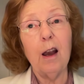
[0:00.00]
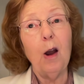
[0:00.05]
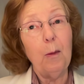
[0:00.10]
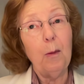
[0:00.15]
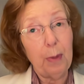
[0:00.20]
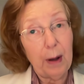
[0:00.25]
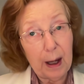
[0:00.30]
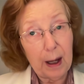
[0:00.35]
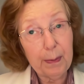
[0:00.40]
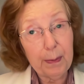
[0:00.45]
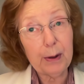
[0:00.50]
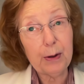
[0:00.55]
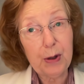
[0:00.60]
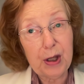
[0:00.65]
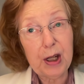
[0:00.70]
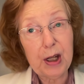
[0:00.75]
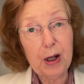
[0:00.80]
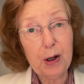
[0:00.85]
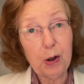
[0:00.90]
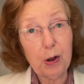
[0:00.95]
People
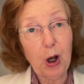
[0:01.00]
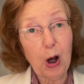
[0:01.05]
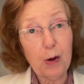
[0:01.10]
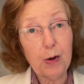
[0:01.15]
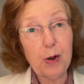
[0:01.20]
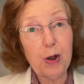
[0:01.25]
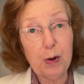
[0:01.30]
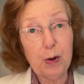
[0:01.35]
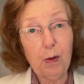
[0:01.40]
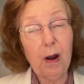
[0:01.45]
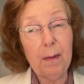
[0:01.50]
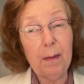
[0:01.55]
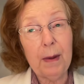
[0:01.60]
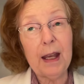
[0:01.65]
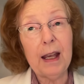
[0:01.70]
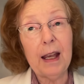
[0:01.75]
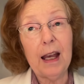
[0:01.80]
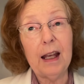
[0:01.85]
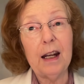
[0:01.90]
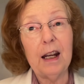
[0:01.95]
still go swimming
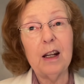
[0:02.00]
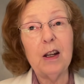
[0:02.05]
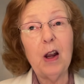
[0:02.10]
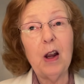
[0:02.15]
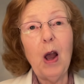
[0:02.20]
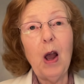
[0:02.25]
in it,